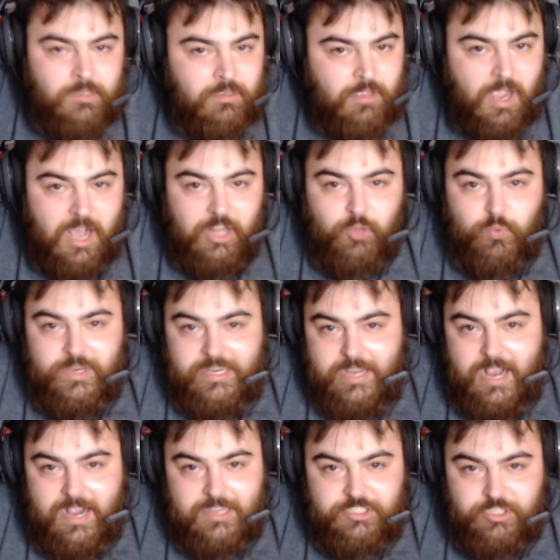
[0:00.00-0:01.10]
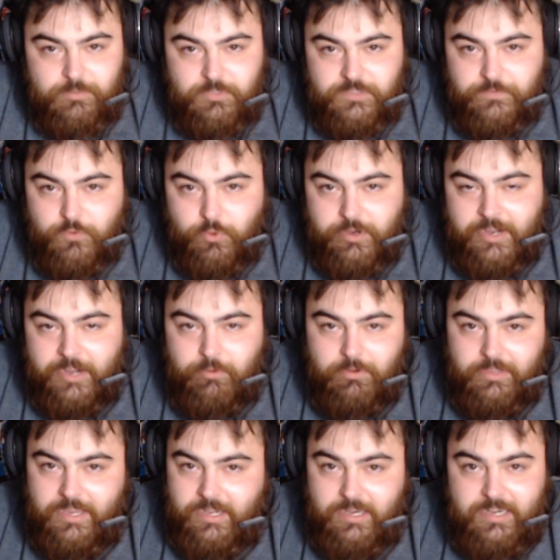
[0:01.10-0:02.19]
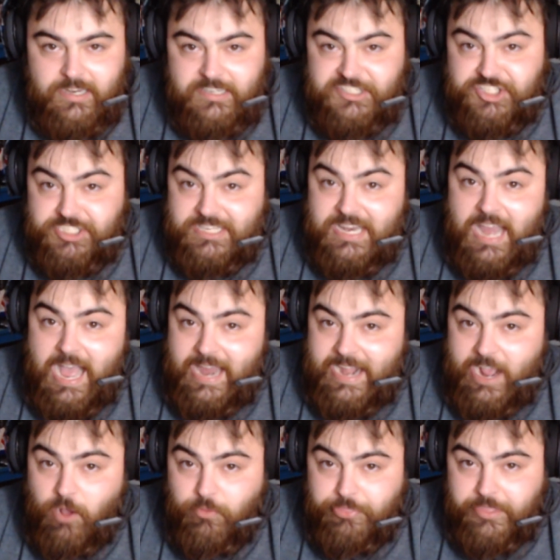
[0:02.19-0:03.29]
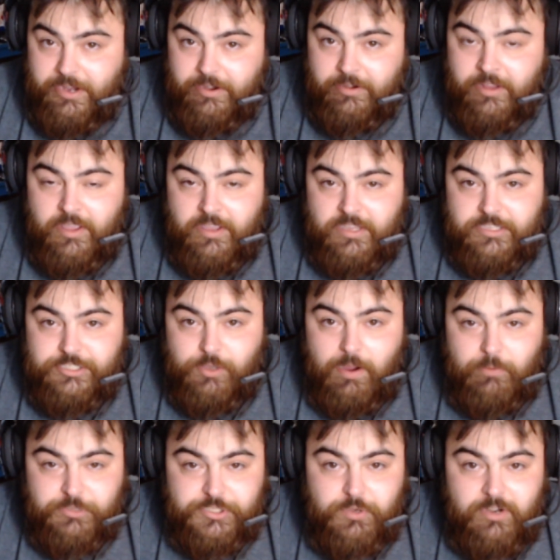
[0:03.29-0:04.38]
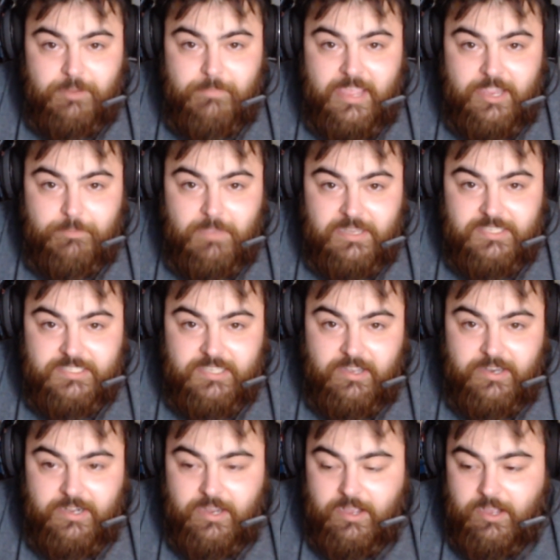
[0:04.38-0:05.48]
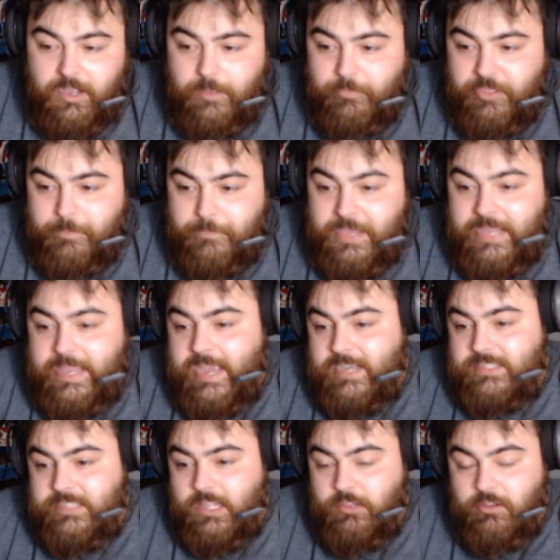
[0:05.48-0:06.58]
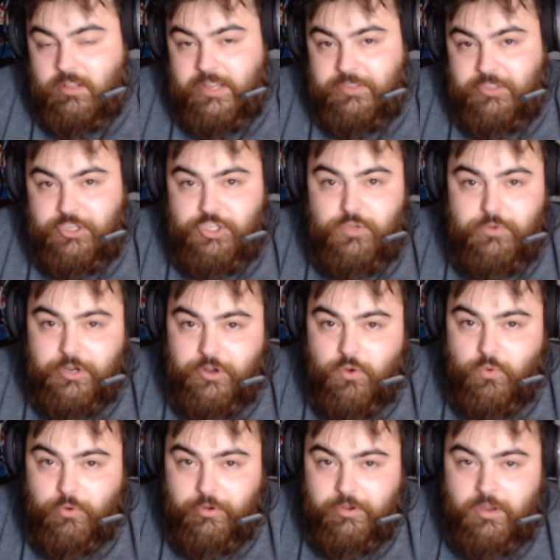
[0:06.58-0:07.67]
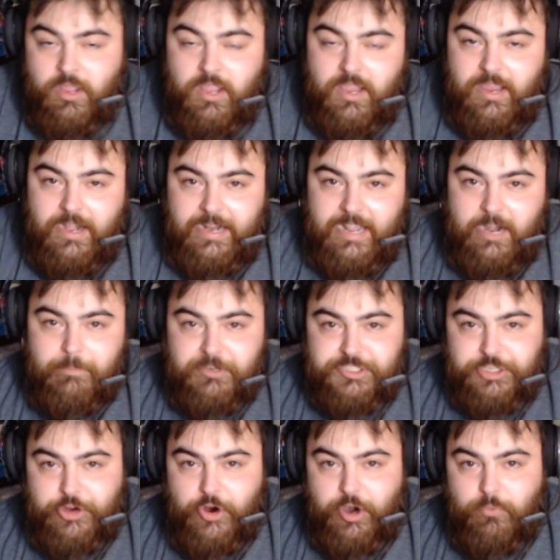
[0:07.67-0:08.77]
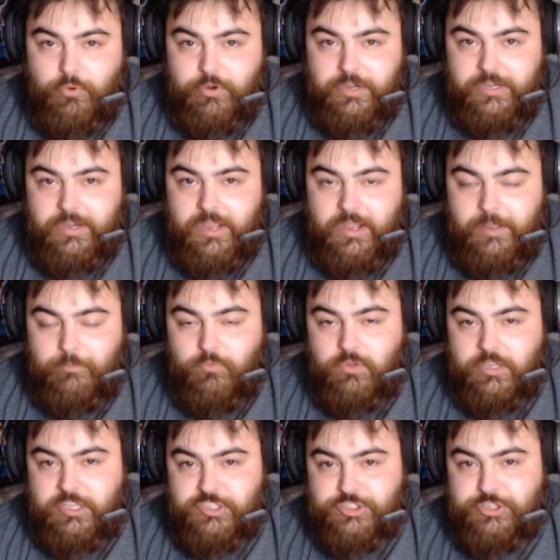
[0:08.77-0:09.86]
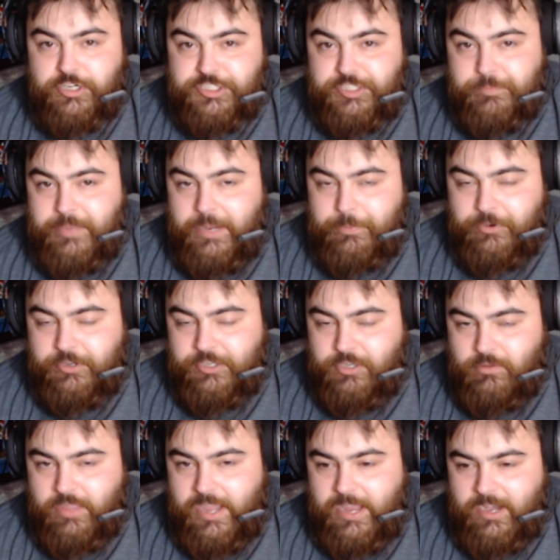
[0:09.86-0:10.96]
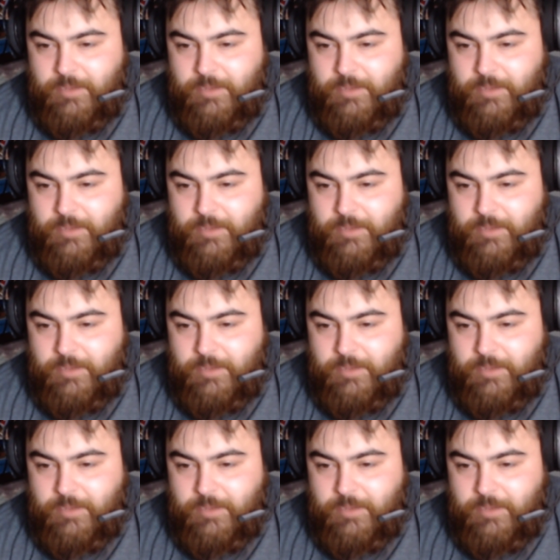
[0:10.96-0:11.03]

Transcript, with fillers: Halloween costumes, Fortnite related, and it's just not out there. So I was going to make my son um, the pickaxe that looked like the unicorn, and I got a bunch of cardboard and um, construction paper to do that.